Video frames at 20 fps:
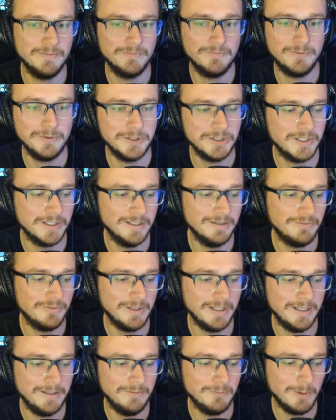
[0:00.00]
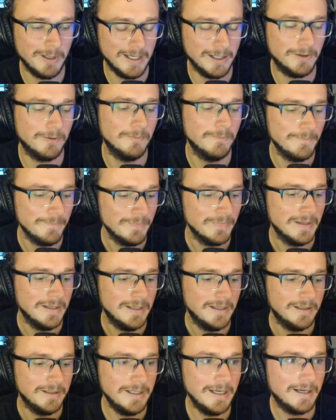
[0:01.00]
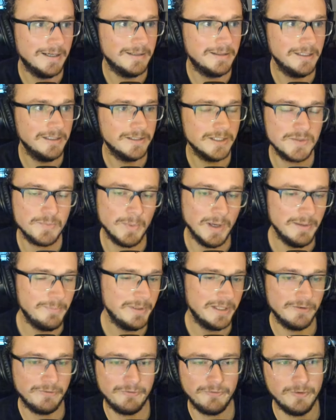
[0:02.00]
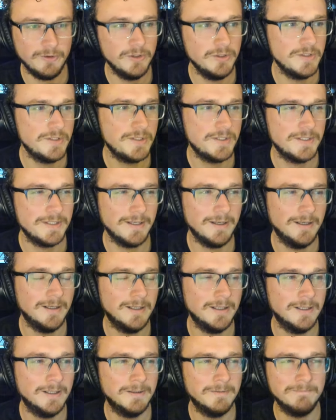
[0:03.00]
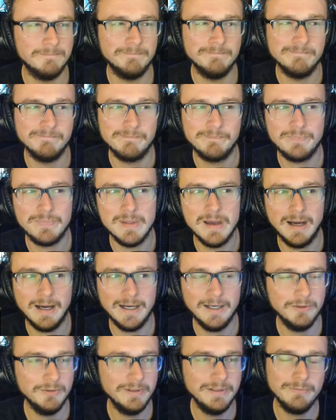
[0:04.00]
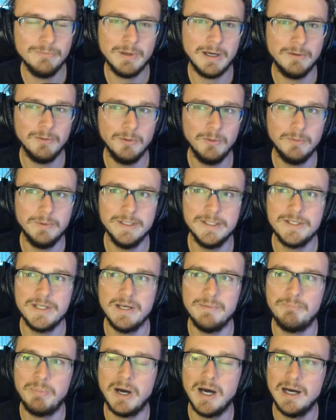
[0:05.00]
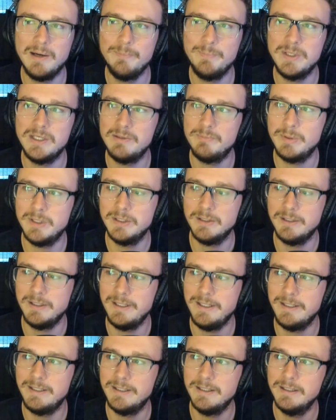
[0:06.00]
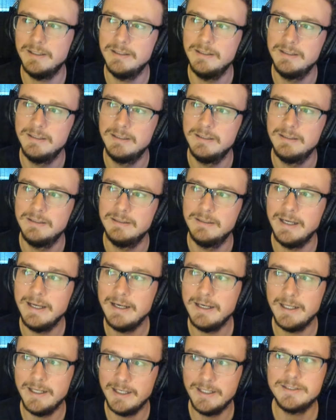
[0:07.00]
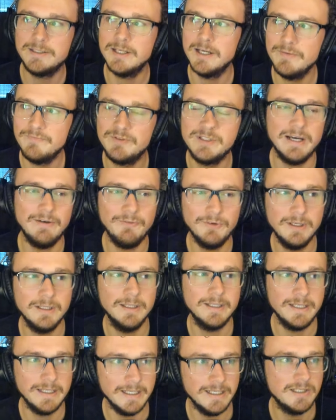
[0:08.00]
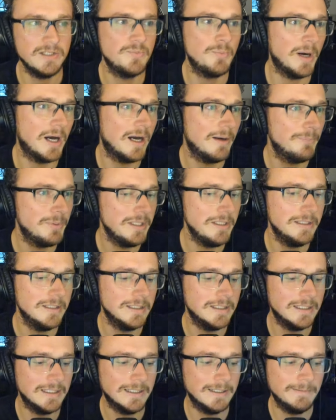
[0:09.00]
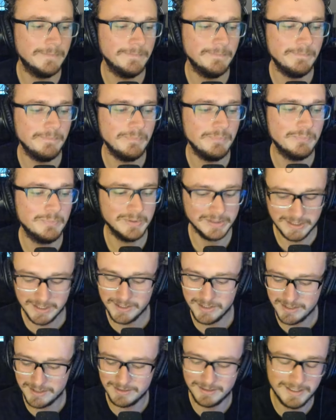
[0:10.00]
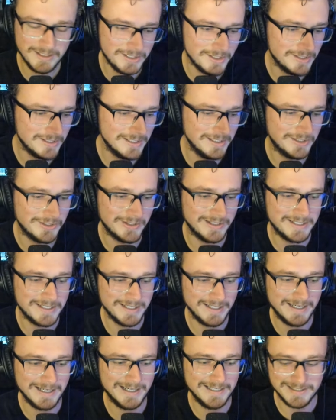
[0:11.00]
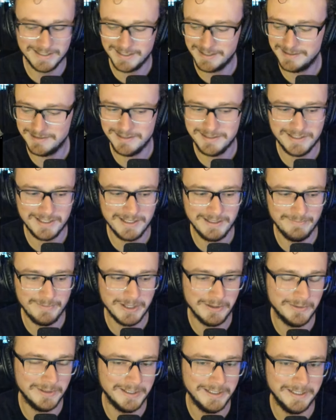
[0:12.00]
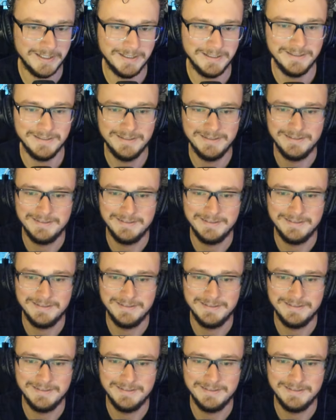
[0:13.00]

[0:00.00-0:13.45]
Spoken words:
version of REN. Wow. Yeah, I think this might be the first, I don't want to say poppy, but like, it definitely is poppy. But this is interesting, guys. Let's keep going here.